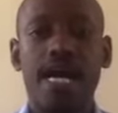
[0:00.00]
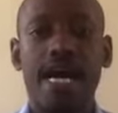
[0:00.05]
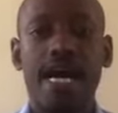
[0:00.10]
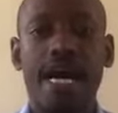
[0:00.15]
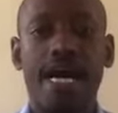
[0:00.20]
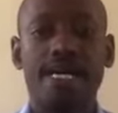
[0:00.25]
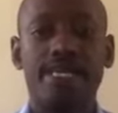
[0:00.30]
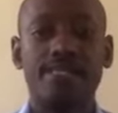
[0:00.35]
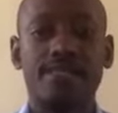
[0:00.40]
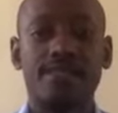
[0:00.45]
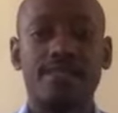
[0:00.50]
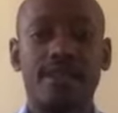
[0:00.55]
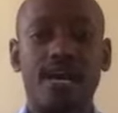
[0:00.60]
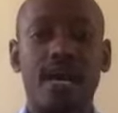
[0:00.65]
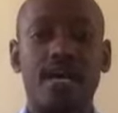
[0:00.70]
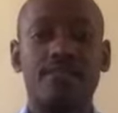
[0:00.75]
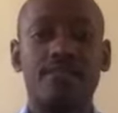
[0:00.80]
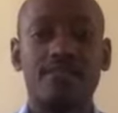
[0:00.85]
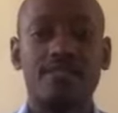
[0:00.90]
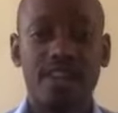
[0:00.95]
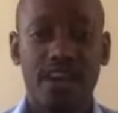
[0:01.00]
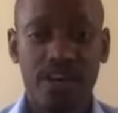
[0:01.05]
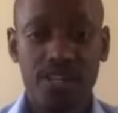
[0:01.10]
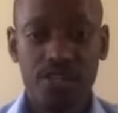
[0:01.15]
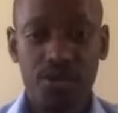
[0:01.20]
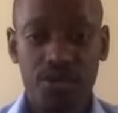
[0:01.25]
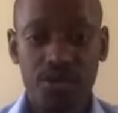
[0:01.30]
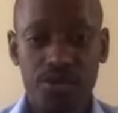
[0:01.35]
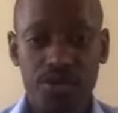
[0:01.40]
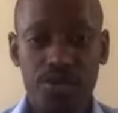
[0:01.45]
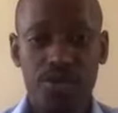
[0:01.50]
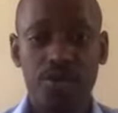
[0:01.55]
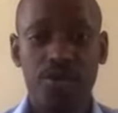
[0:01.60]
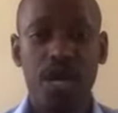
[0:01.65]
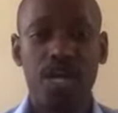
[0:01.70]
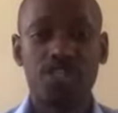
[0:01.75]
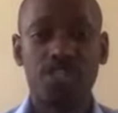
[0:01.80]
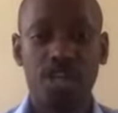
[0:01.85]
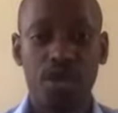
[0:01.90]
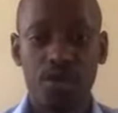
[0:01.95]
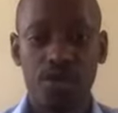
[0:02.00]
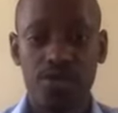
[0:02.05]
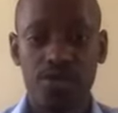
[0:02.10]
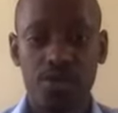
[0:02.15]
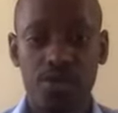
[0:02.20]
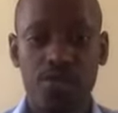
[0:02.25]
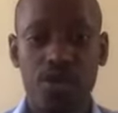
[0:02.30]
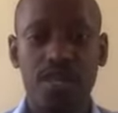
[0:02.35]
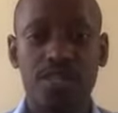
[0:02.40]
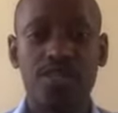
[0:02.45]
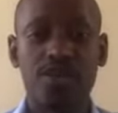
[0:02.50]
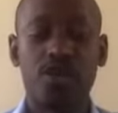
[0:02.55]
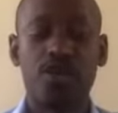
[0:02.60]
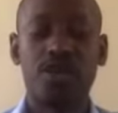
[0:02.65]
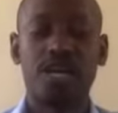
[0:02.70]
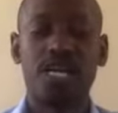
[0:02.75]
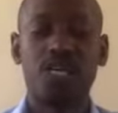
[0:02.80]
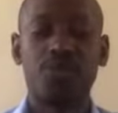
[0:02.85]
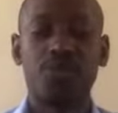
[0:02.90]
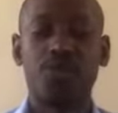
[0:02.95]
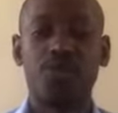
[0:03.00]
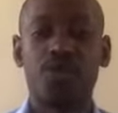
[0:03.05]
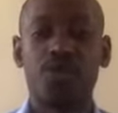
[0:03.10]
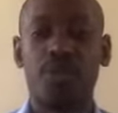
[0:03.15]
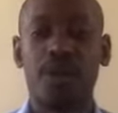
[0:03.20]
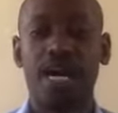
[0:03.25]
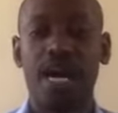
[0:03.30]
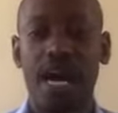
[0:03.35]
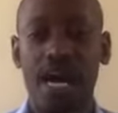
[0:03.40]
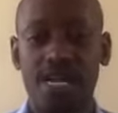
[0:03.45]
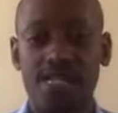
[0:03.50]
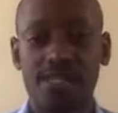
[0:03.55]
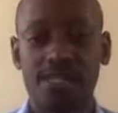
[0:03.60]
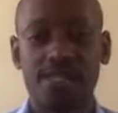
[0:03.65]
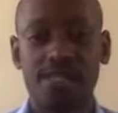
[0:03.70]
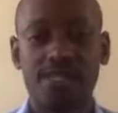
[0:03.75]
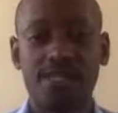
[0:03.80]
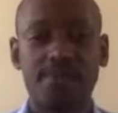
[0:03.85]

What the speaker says: And I interact with you, I share with you of what the Lord has put on my heart